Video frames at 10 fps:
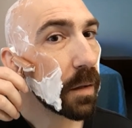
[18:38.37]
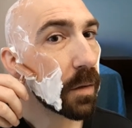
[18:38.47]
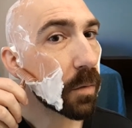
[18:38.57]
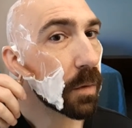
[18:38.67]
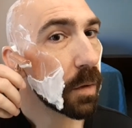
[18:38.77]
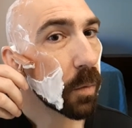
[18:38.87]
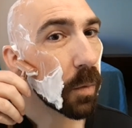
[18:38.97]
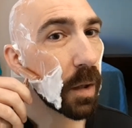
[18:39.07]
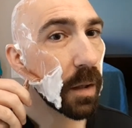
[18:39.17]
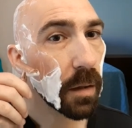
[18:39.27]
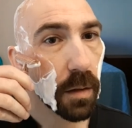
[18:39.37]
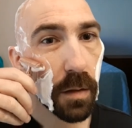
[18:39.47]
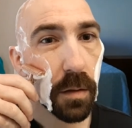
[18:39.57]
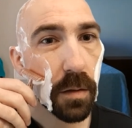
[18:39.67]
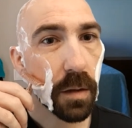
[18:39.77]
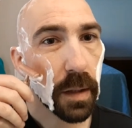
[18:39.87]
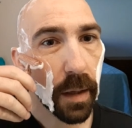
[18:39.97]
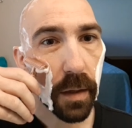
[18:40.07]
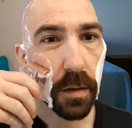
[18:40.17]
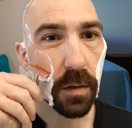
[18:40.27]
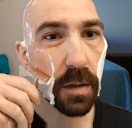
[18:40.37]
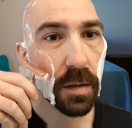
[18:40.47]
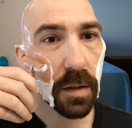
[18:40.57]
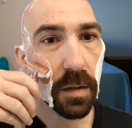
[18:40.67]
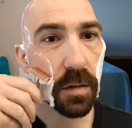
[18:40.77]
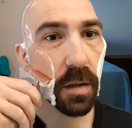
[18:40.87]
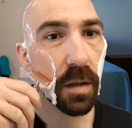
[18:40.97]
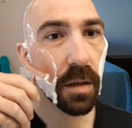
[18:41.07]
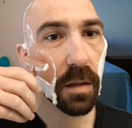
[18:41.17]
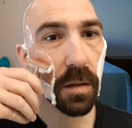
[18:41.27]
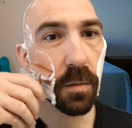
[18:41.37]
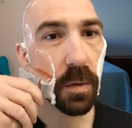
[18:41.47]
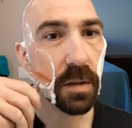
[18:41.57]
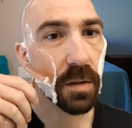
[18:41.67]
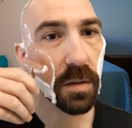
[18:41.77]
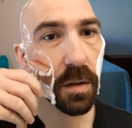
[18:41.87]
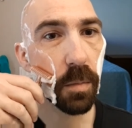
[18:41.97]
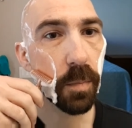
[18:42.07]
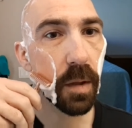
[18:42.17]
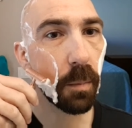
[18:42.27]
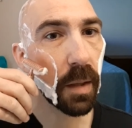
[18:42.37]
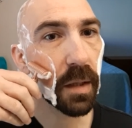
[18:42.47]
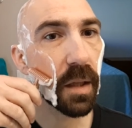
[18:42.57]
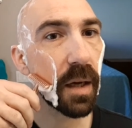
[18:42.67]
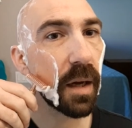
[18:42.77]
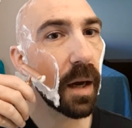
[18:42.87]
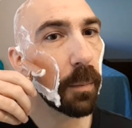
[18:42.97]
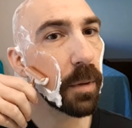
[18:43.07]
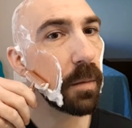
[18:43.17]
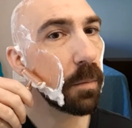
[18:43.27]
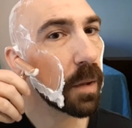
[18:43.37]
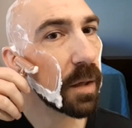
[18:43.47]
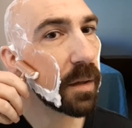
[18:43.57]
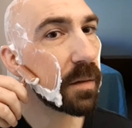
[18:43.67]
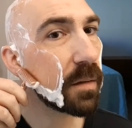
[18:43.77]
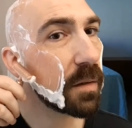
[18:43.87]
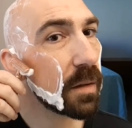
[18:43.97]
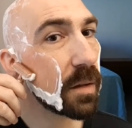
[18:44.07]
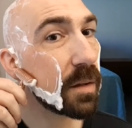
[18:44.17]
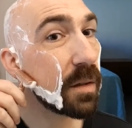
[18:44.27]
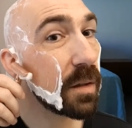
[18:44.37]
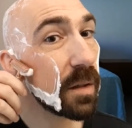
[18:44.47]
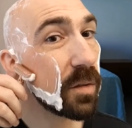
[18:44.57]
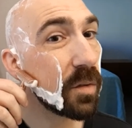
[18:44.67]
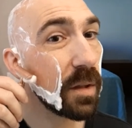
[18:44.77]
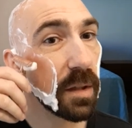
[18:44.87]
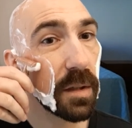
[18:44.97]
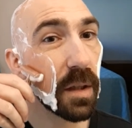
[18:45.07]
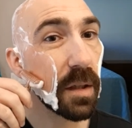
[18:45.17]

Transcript: I don't know what characteristics are with the soap that make that happen, but it